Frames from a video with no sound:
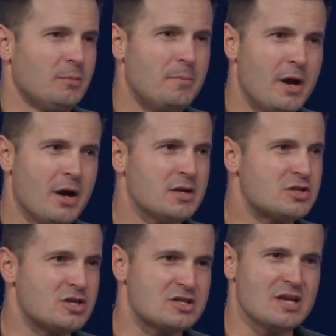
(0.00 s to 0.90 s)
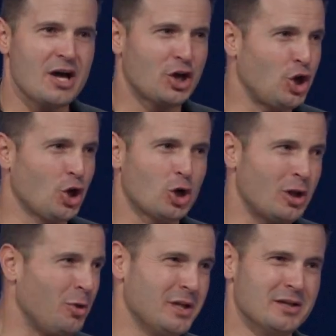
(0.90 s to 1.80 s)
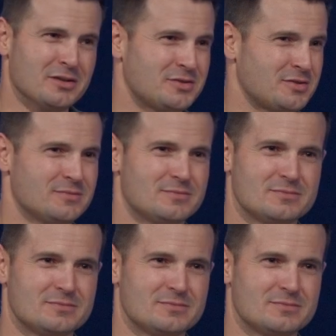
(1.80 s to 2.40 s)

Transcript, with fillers: does not cure loneliness.